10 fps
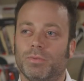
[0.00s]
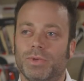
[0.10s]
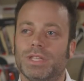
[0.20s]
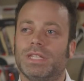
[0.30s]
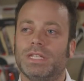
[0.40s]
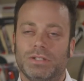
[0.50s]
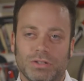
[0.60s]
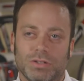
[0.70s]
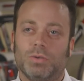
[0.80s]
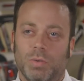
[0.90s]
a really
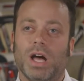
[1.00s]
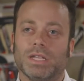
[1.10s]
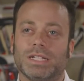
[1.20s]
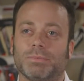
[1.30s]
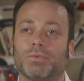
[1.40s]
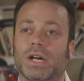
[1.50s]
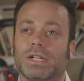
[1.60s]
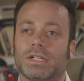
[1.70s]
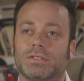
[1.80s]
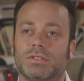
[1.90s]
good quality
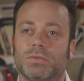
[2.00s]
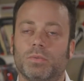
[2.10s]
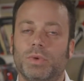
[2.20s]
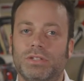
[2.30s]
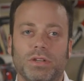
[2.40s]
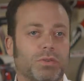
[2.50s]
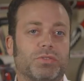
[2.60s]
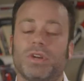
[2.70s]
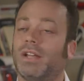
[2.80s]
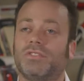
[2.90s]
product. We don't
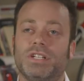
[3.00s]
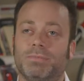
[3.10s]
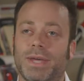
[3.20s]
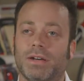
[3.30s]
try to cheap